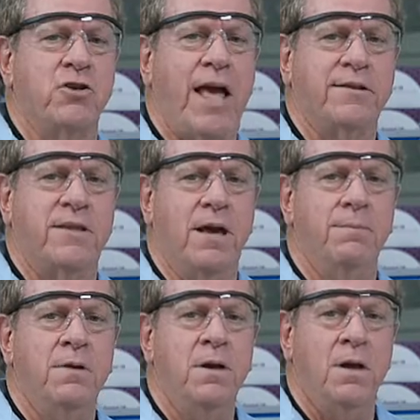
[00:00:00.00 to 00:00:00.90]
and ask
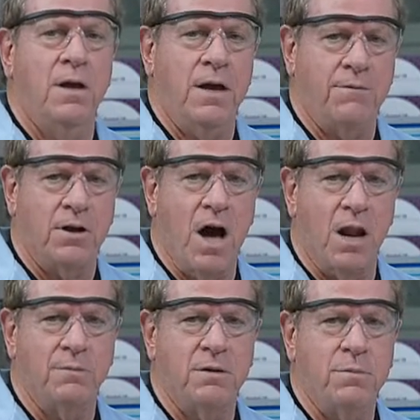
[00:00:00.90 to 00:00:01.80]
them if the
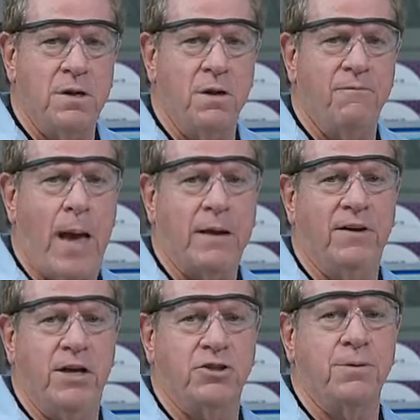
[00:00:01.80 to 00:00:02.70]
column can be
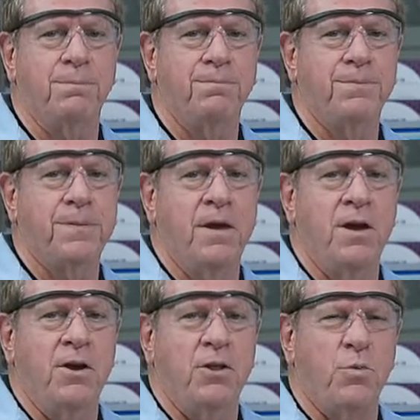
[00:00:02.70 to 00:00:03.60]
backflushed.
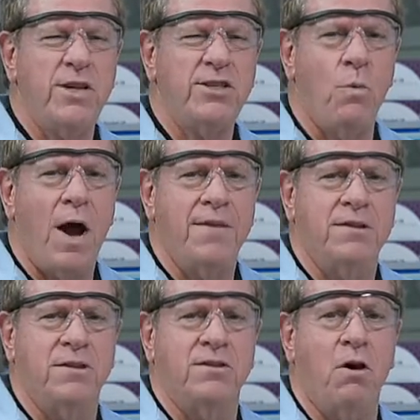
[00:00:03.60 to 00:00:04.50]
The reason why
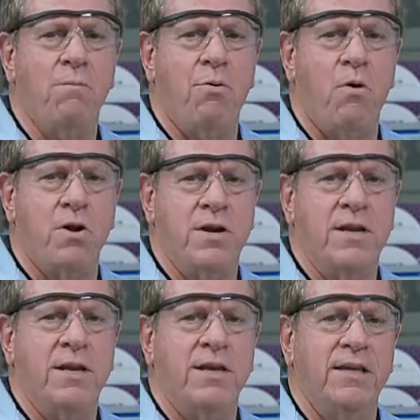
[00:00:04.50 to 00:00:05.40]
this is so important
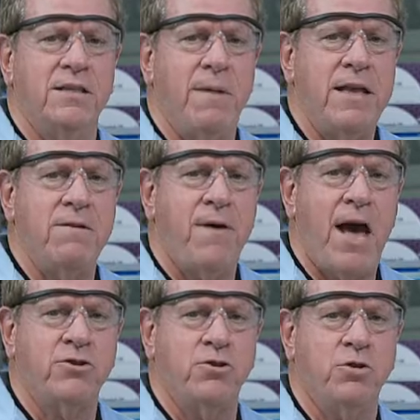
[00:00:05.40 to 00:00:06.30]
is the
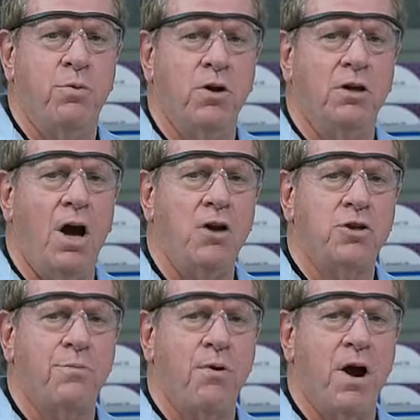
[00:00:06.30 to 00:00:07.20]
manufacturers put a
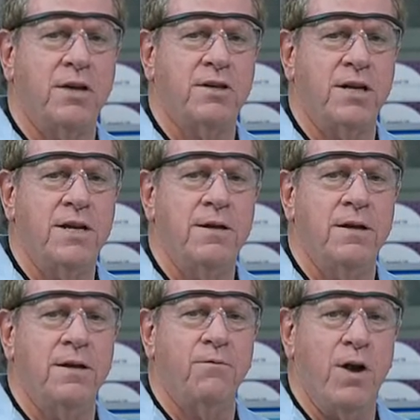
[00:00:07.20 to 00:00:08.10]
larger porosity
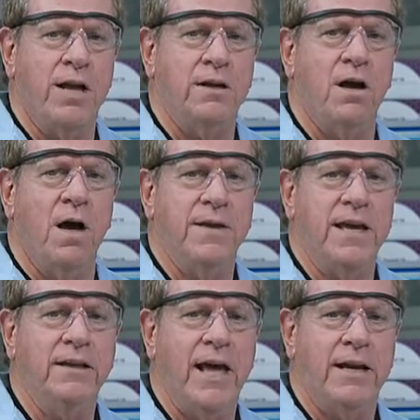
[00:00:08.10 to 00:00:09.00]
frit on the
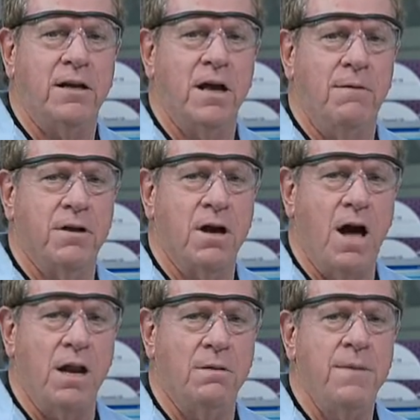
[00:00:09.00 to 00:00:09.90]
inlet of the
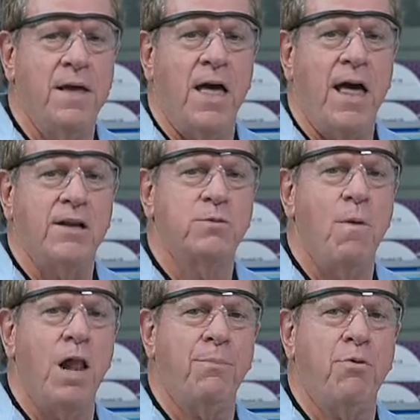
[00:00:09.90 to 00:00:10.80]
column and a
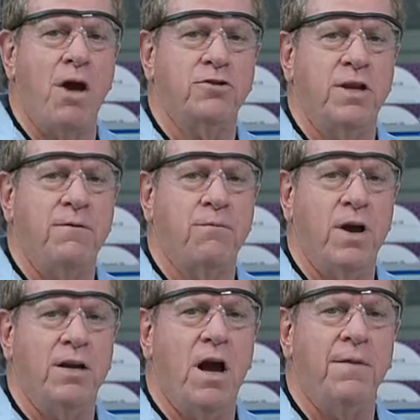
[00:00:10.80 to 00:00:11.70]
smaller porosity
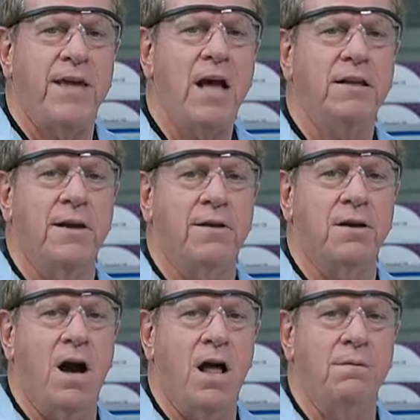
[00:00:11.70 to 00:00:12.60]
frit on the outlet of the
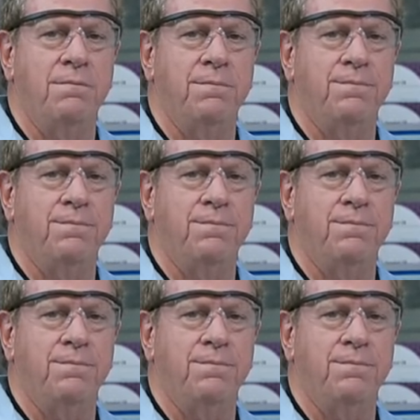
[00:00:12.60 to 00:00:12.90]
column.